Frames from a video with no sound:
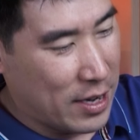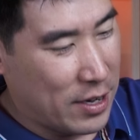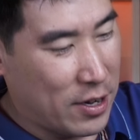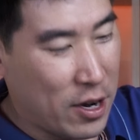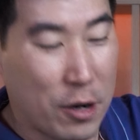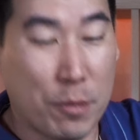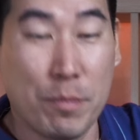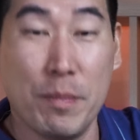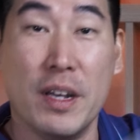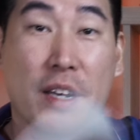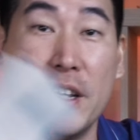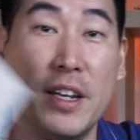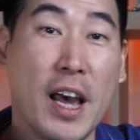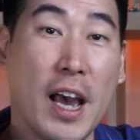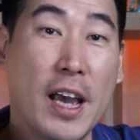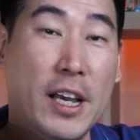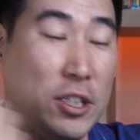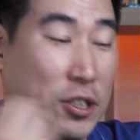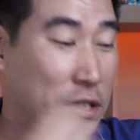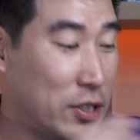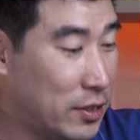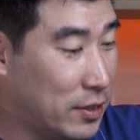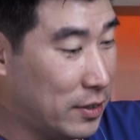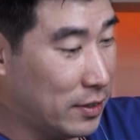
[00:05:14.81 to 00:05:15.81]

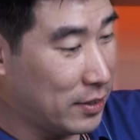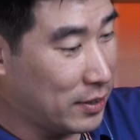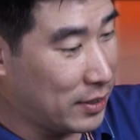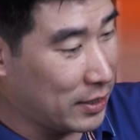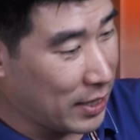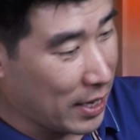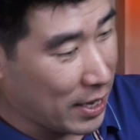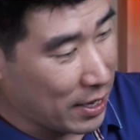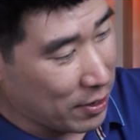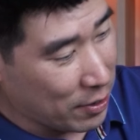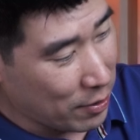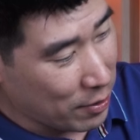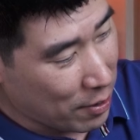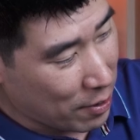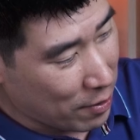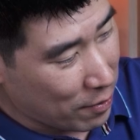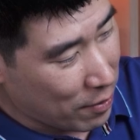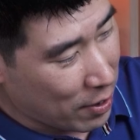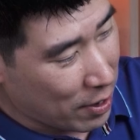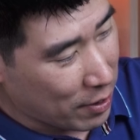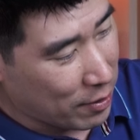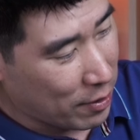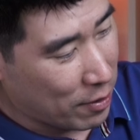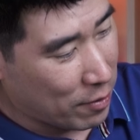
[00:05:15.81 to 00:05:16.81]
Documentations, yeah, you
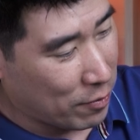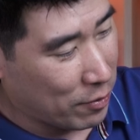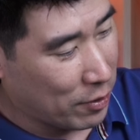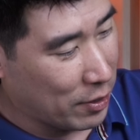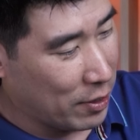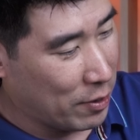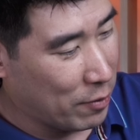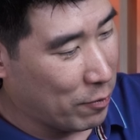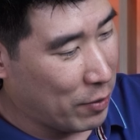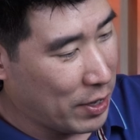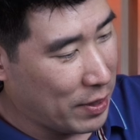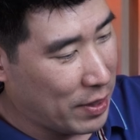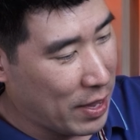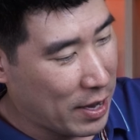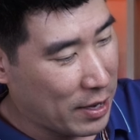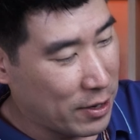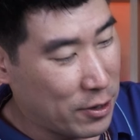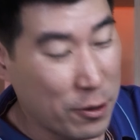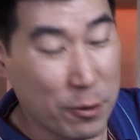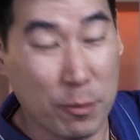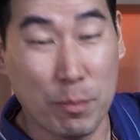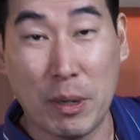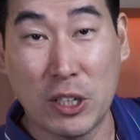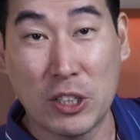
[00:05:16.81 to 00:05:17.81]
know, I don't really read
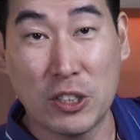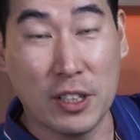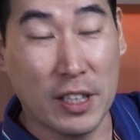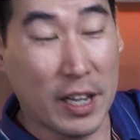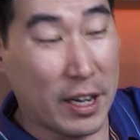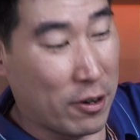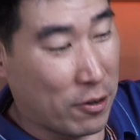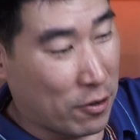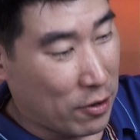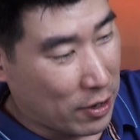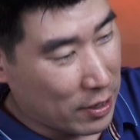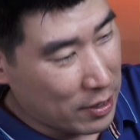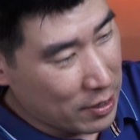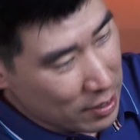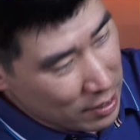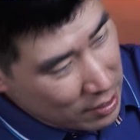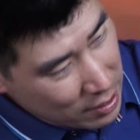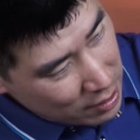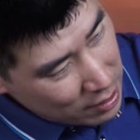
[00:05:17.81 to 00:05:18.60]
that too much later on.